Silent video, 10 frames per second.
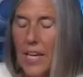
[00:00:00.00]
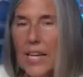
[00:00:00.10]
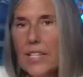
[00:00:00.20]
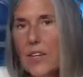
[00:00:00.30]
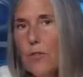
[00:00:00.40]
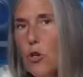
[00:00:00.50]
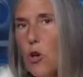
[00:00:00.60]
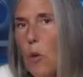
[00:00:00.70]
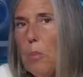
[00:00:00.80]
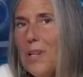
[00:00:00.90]
is if you
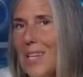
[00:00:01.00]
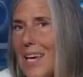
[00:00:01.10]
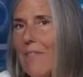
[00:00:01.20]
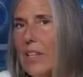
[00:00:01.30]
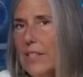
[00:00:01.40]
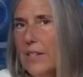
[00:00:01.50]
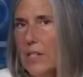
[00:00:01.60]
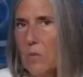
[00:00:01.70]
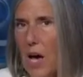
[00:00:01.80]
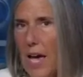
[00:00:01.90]
don't believe it
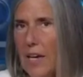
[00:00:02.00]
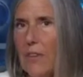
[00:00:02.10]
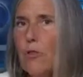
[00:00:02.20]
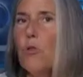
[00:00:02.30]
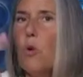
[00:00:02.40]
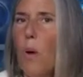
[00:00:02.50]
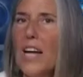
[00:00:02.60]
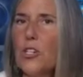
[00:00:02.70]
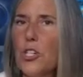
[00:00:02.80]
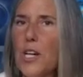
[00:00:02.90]
this way, if you
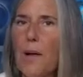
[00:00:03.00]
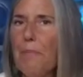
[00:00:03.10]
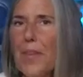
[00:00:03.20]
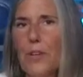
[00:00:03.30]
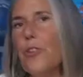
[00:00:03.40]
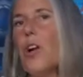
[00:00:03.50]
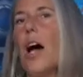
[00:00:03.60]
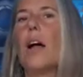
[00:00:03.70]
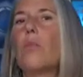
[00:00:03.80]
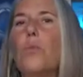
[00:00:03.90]
question it, then you're
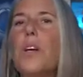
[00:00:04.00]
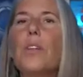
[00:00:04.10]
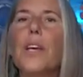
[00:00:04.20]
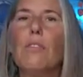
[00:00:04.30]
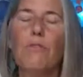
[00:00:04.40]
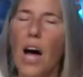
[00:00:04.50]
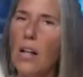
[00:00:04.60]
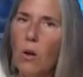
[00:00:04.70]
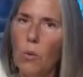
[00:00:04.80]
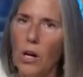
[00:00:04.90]
not really a
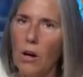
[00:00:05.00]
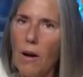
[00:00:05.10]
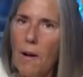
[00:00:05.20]
follower.